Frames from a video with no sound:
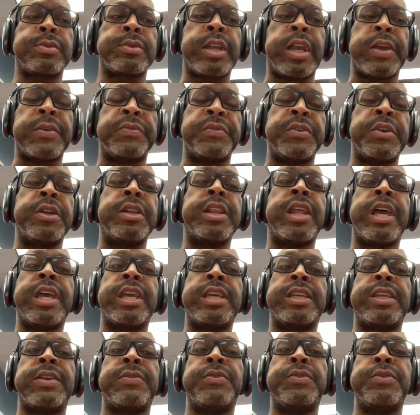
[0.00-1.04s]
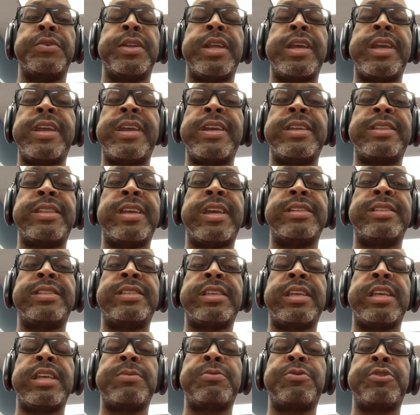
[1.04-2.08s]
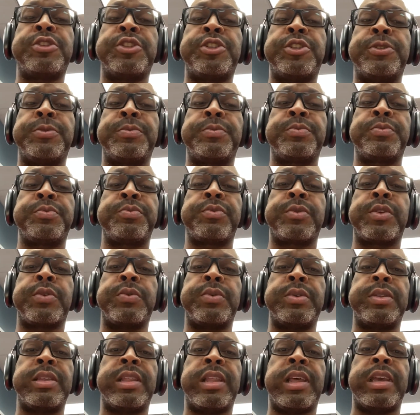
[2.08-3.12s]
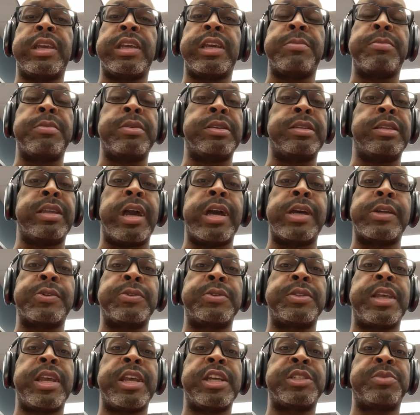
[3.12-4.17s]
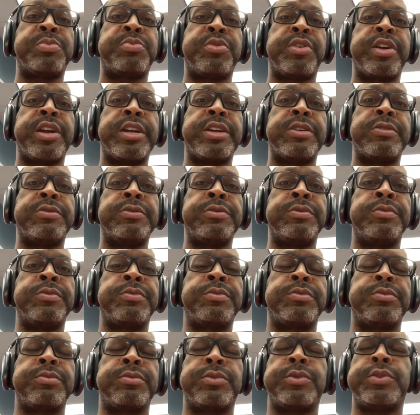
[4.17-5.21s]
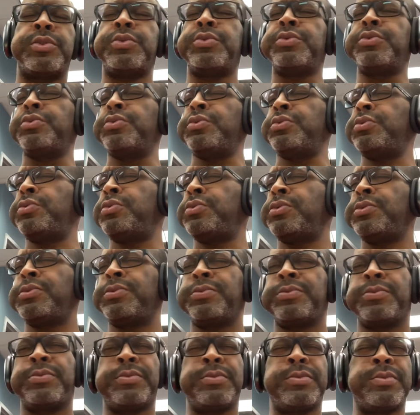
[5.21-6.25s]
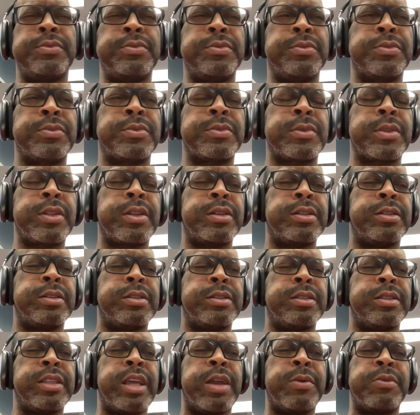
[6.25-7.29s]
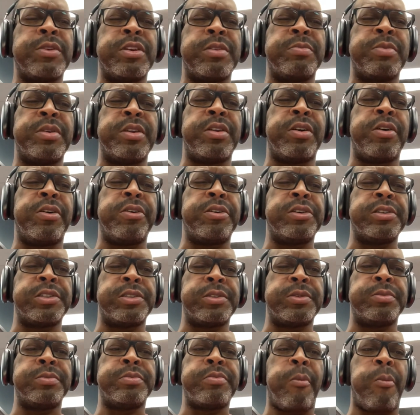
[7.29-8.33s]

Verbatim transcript: I feel like if you had had that sandwich with like a McDonald's hash brown, ooh, that would have been awesome.